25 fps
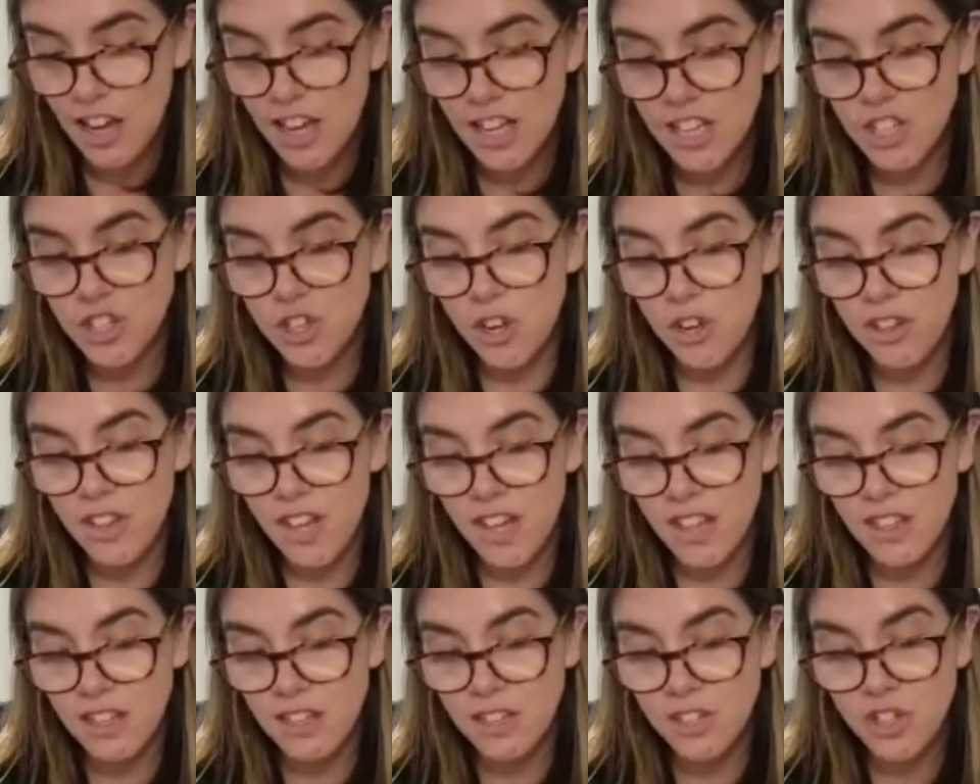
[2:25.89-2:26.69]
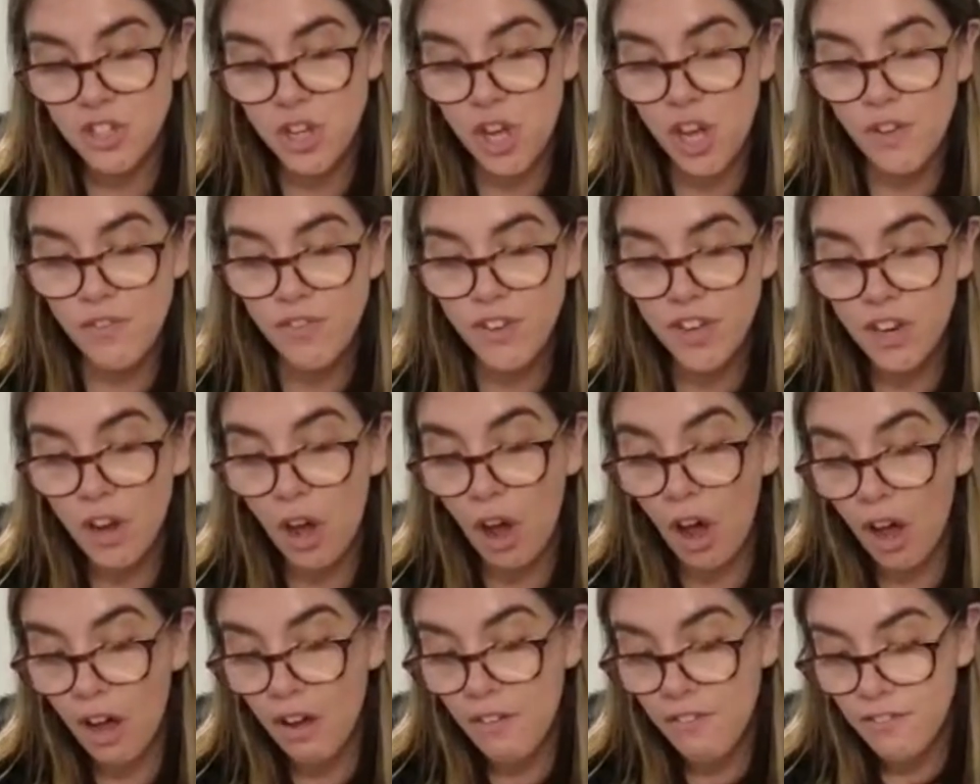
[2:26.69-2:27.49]
so that the servant
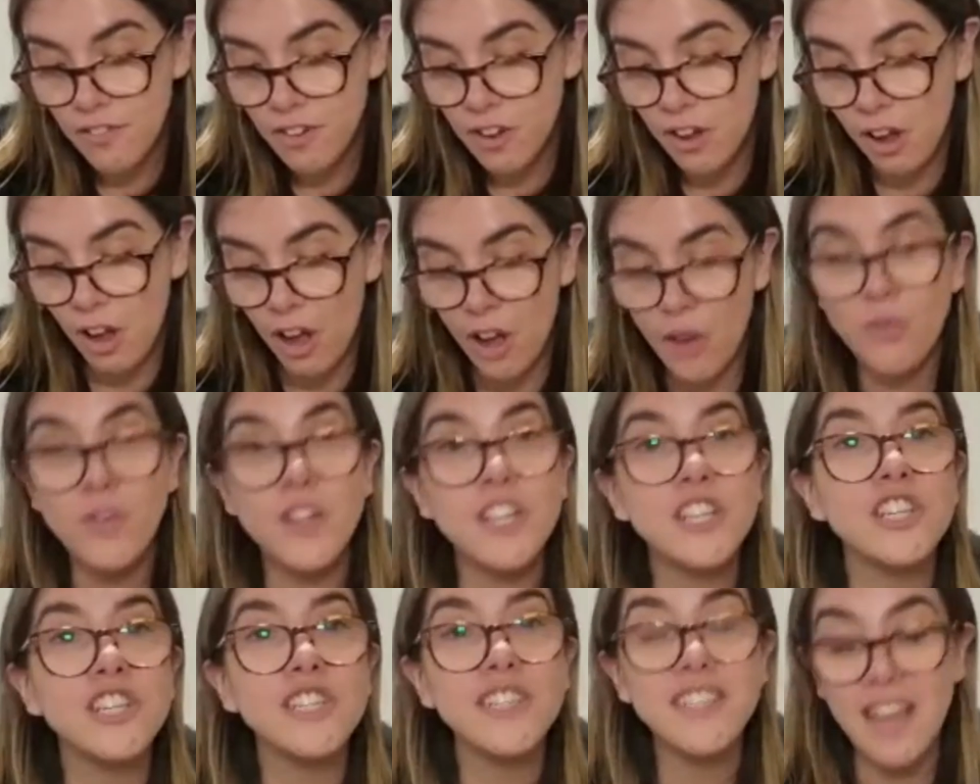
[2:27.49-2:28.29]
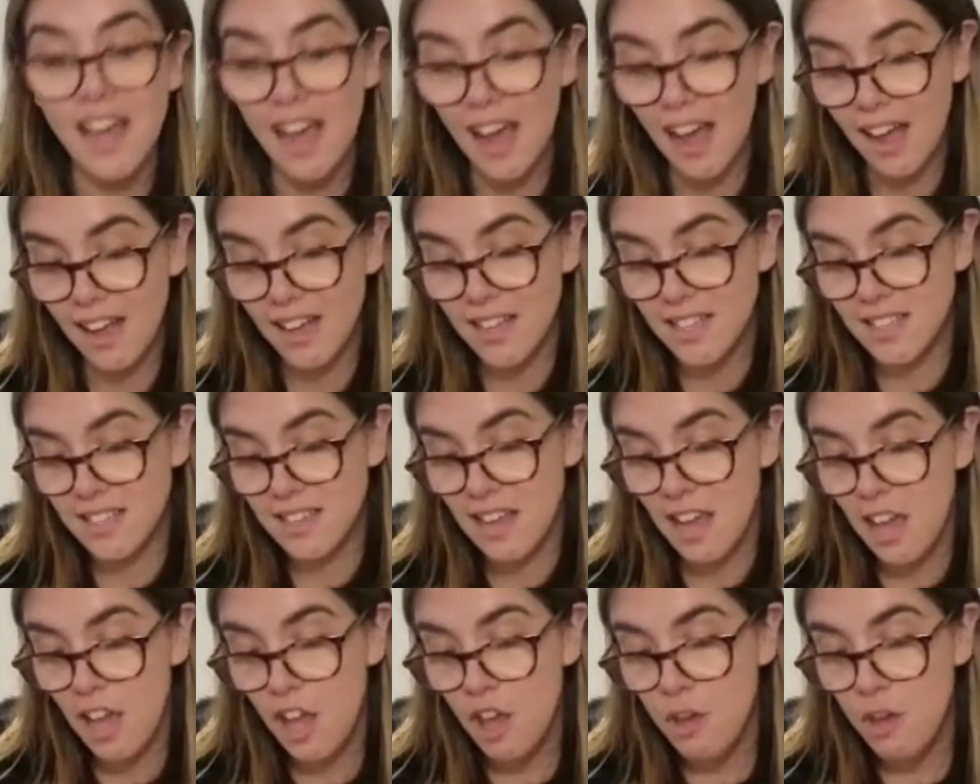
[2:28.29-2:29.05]
of God, which is us,